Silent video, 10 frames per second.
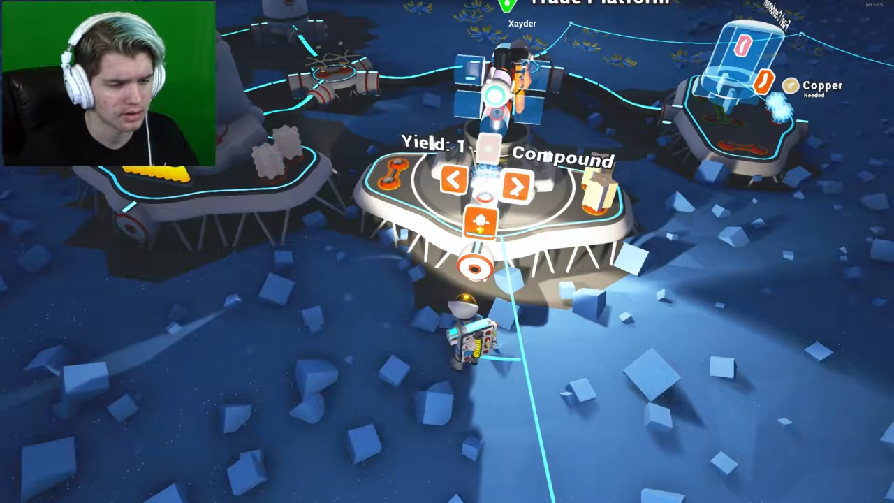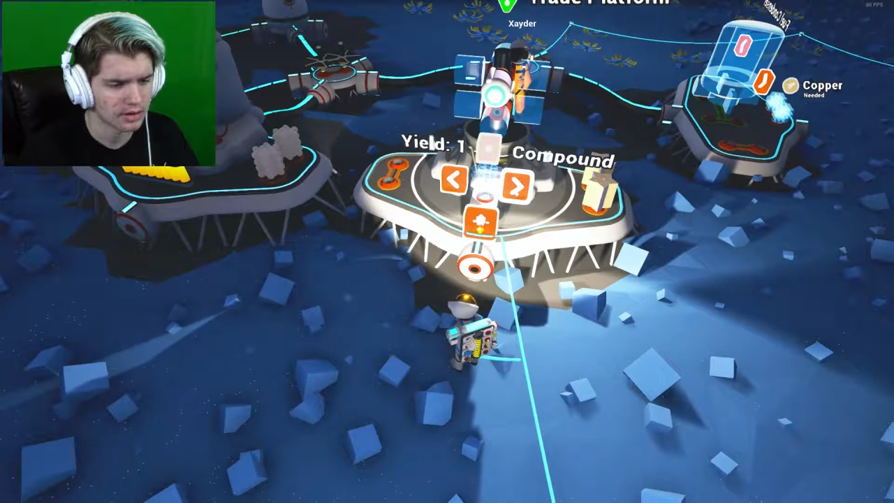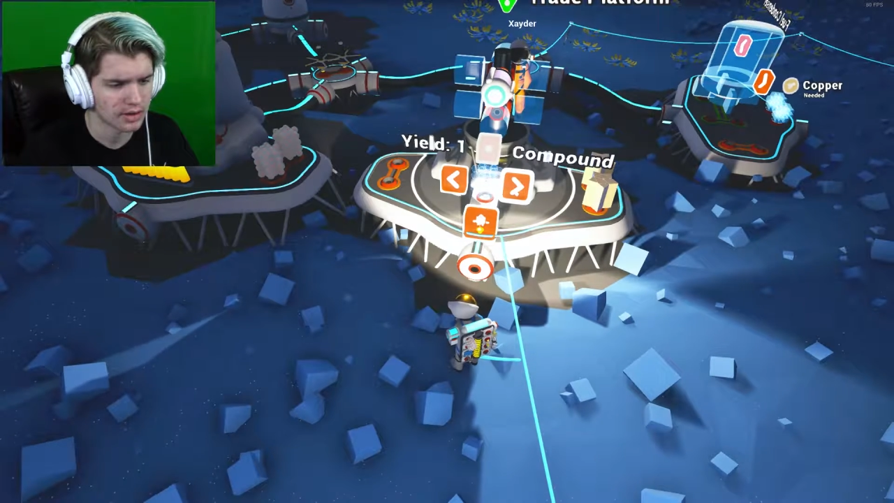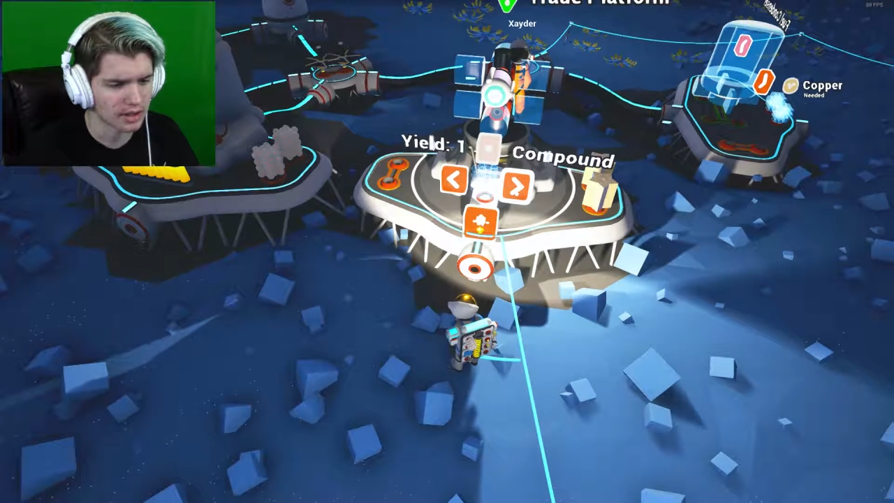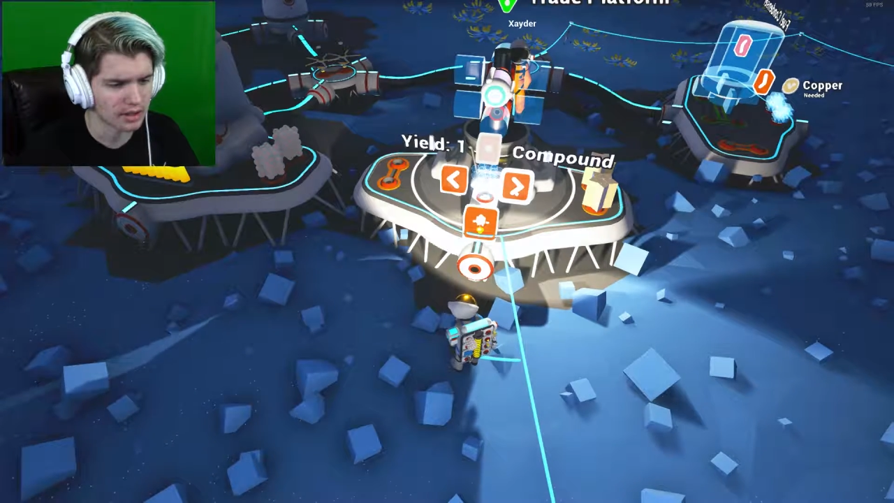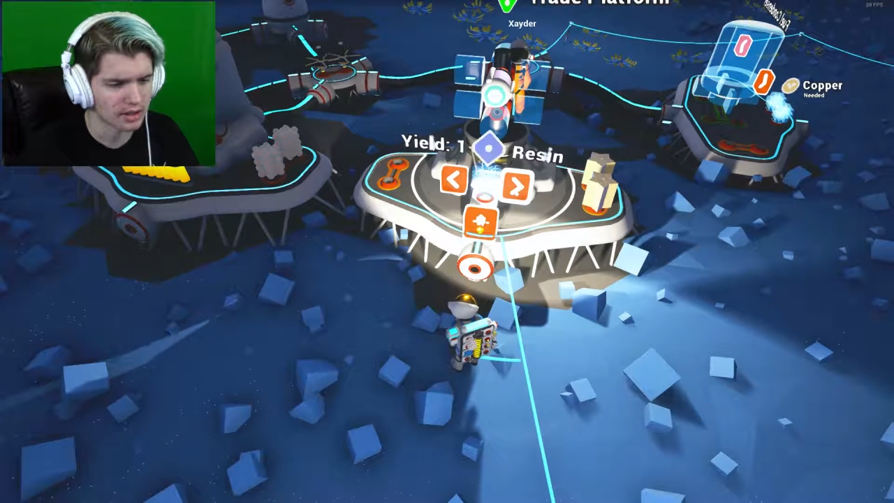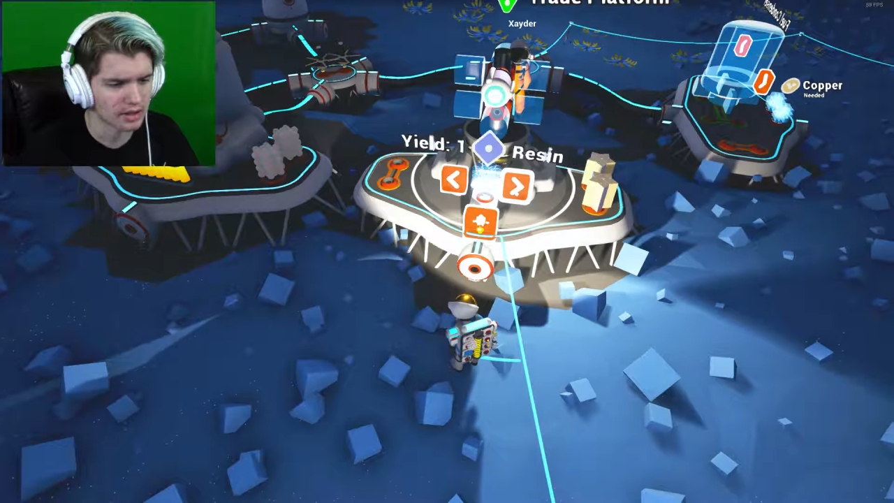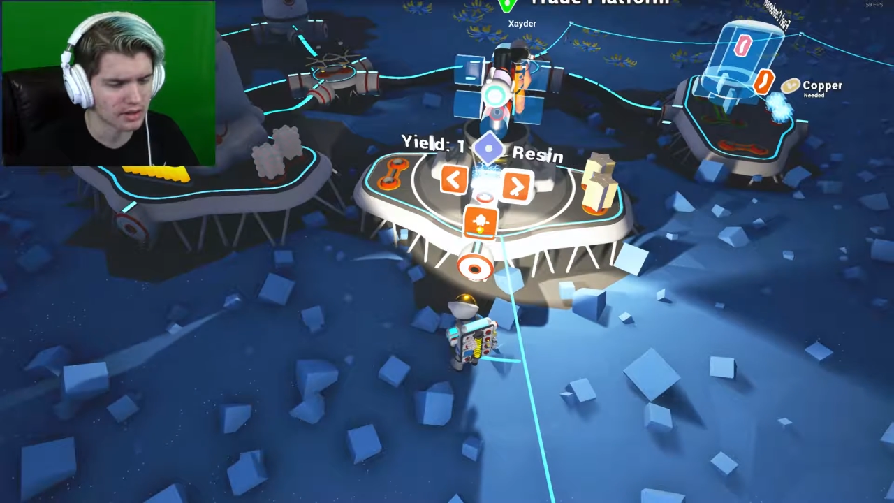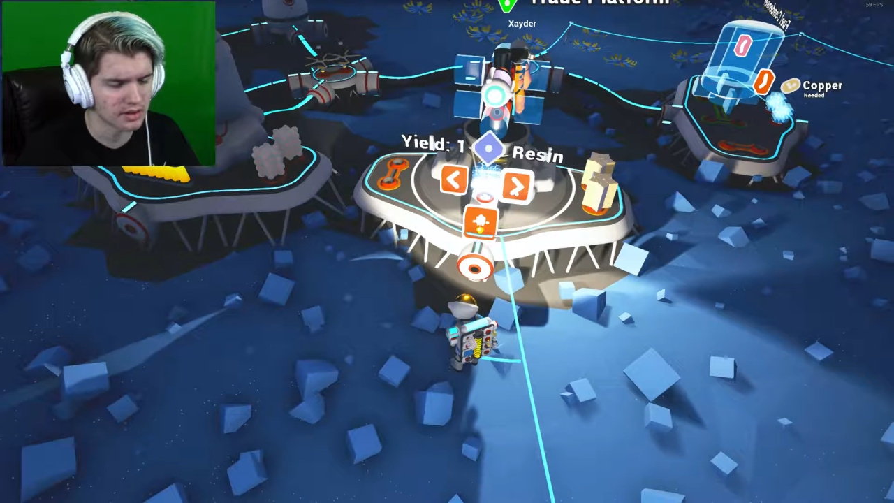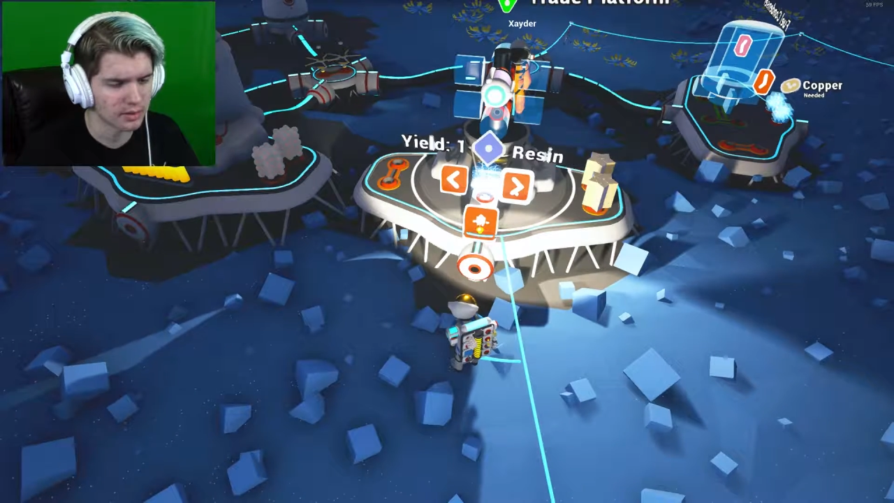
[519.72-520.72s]
Is that all it
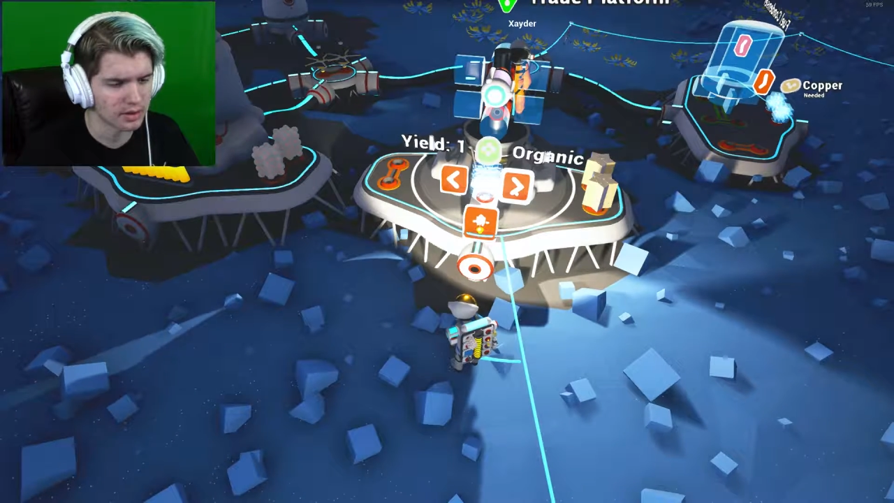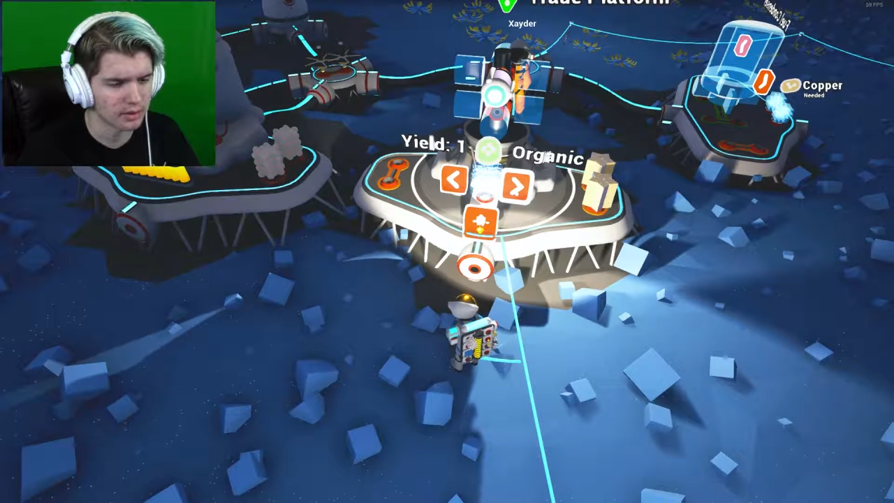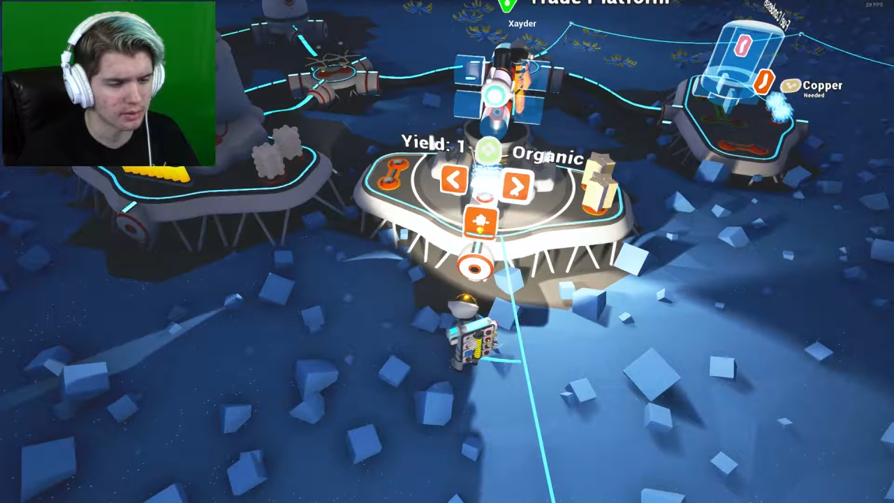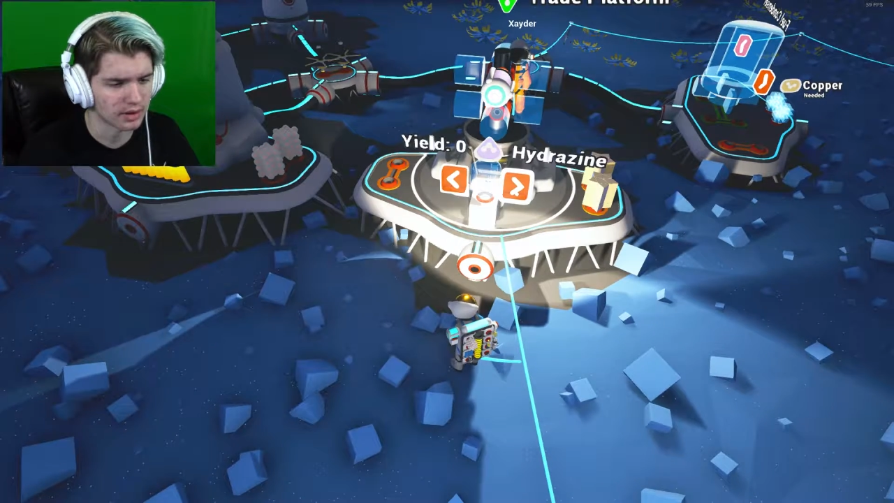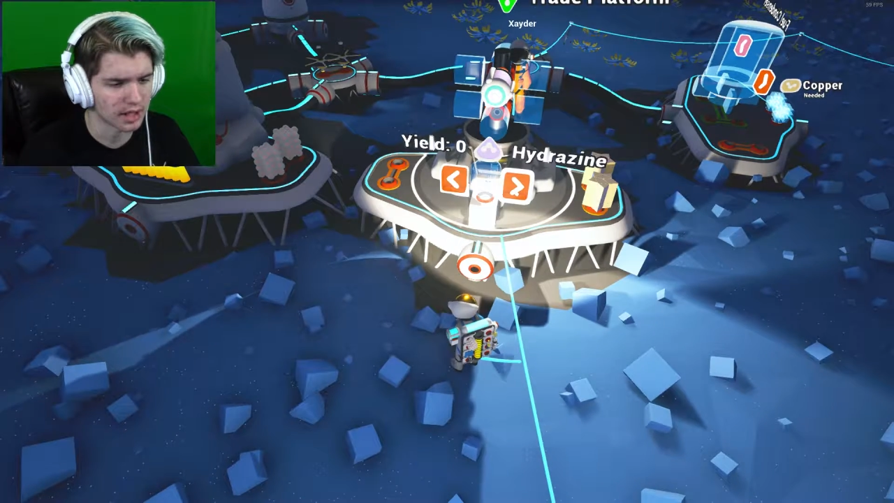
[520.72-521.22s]
does? Yield one